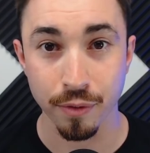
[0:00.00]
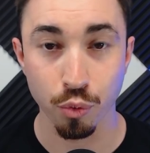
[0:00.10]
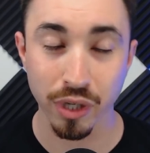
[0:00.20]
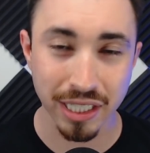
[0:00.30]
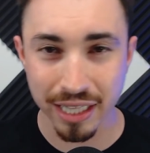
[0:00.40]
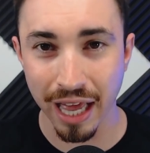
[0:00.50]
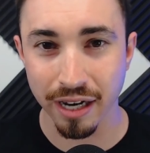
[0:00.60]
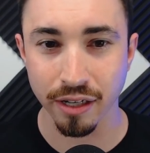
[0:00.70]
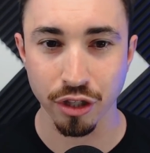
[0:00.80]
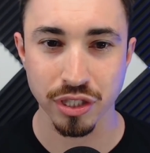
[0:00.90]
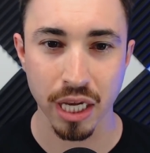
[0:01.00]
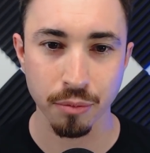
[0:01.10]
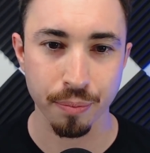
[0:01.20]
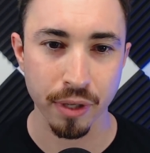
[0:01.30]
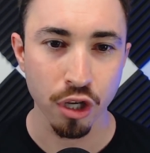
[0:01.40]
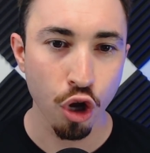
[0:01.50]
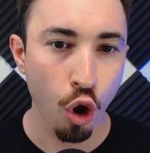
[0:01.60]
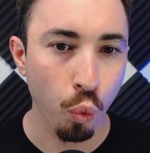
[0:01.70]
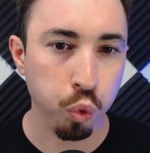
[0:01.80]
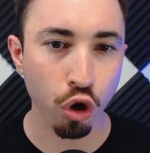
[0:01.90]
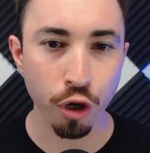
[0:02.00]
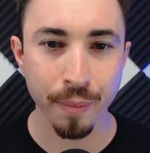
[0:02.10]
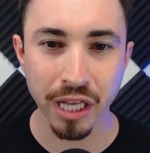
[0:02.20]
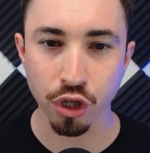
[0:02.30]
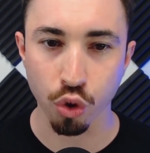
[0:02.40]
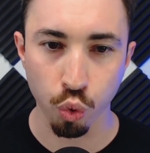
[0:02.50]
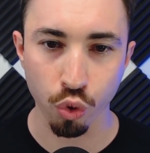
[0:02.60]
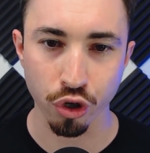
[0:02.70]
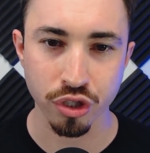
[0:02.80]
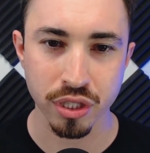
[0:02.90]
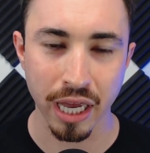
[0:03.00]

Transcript: We'll get to that in another segment. But Warner made the quarters,